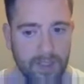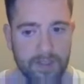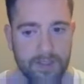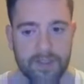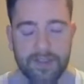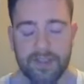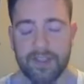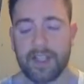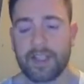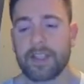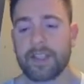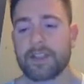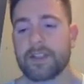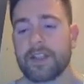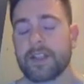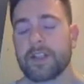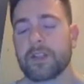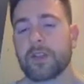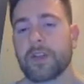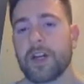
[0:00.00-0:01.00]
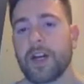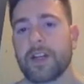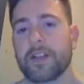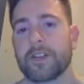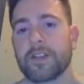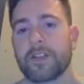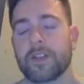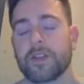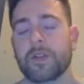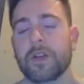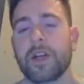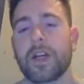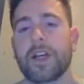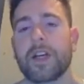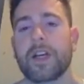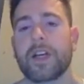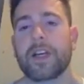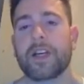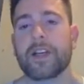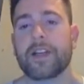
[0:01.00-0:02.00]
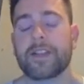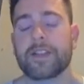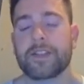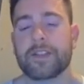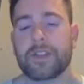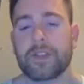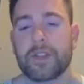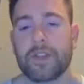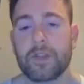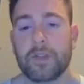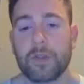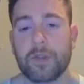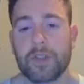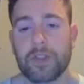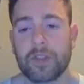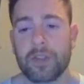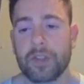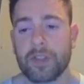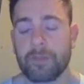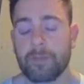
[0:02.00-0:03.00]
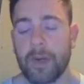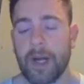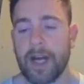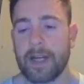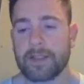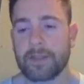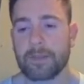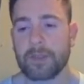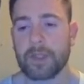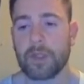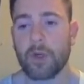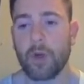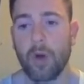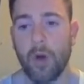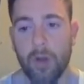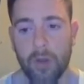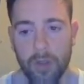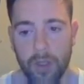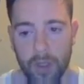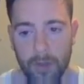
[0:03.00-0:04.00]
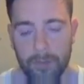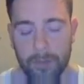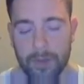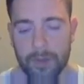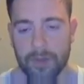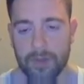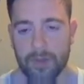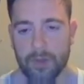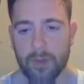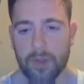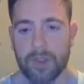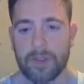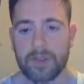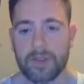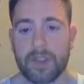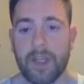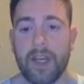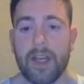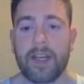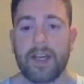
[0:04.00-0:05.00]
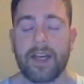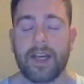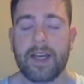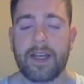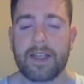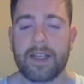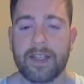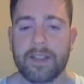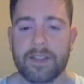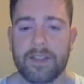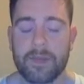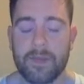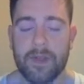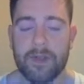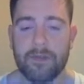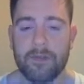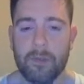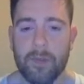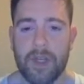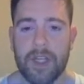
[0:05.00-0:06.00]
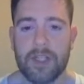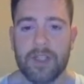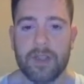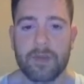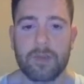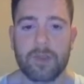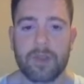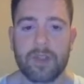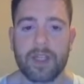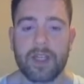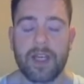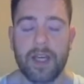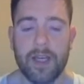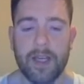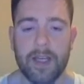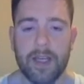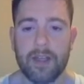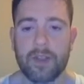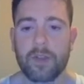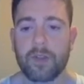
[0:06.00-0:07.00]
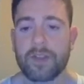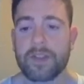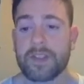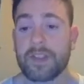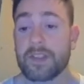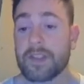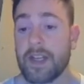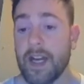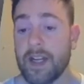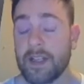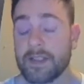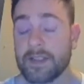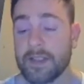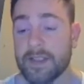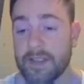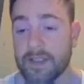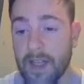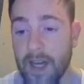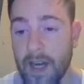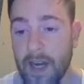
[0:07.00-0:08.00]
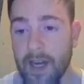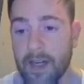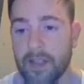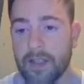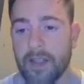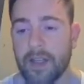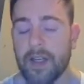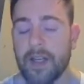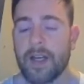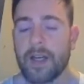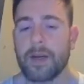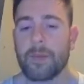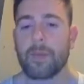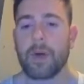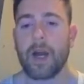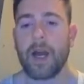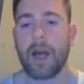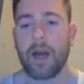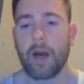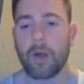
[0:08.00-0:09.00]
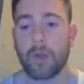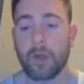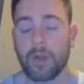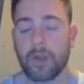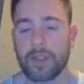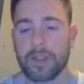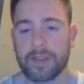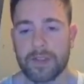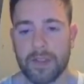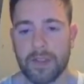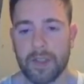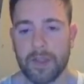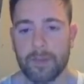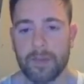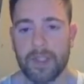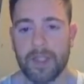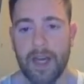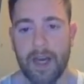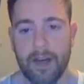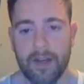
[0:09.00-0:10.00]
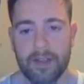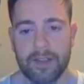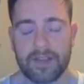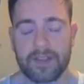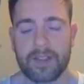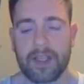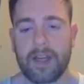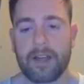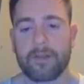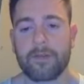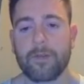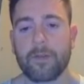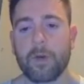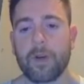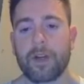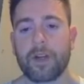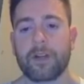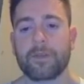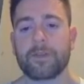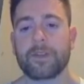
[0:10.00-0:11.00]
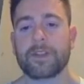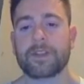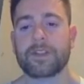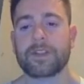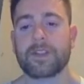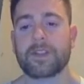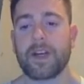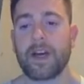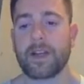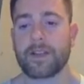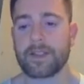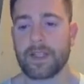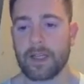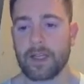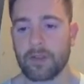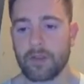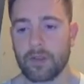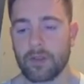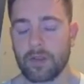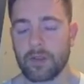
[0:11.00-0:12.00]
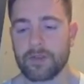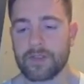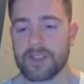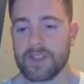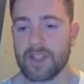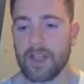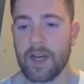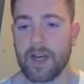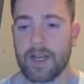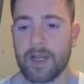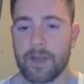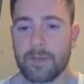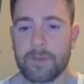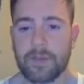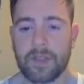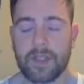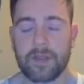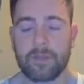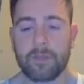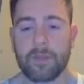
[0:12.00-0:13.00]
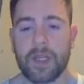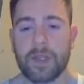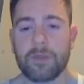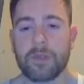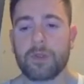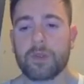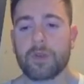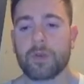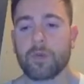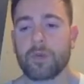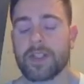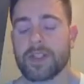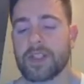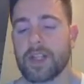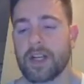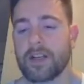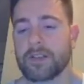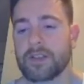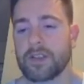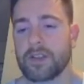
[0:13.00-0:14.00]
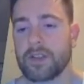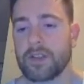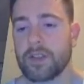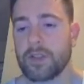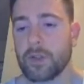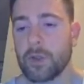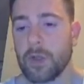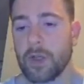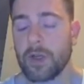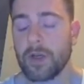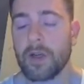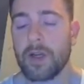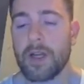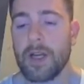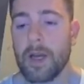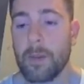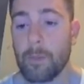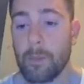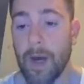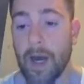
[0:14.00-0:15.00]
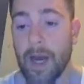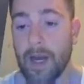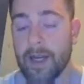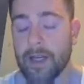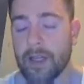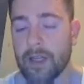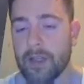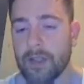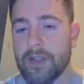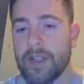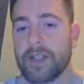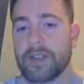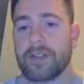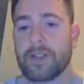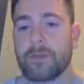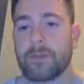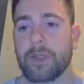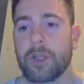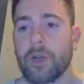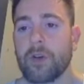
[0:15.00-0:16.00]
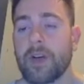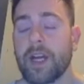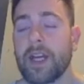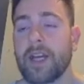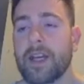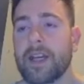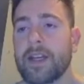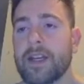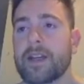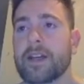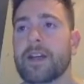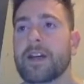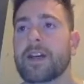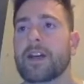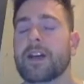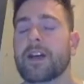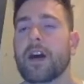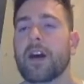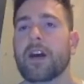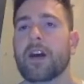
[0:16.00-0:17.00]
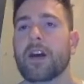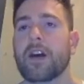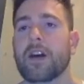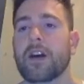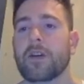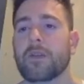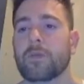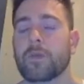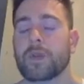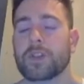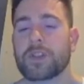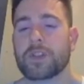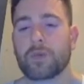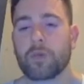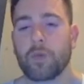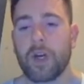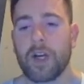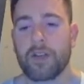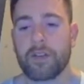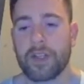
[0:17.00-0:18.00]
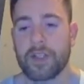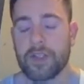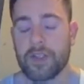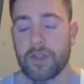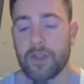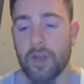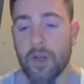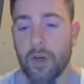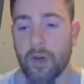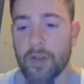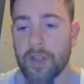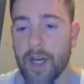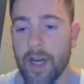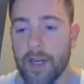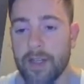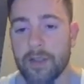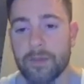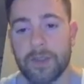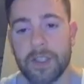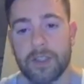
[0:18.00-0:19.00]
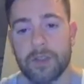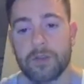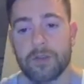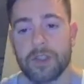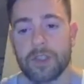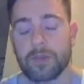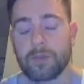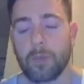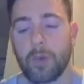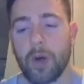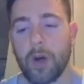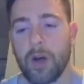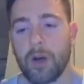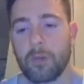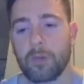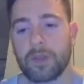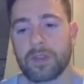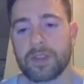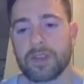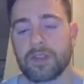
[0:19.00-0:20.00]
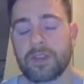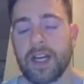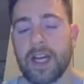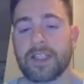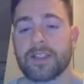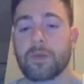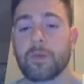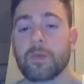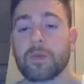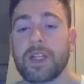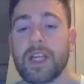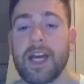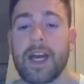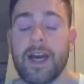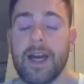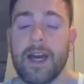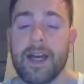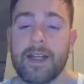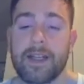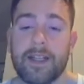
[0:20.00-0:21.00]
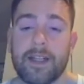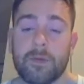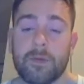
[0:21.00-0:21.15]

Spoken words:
Second thing you got to do is you could possibly call up your source and get some information. Be like, hey, I know this is out of stock, but how long is it going to be out of stock for? If it's not that long of a time, then maybe you could reach out to your buyer and let them know, hey, we just want to let you know the item that you just bought was the last one we had, and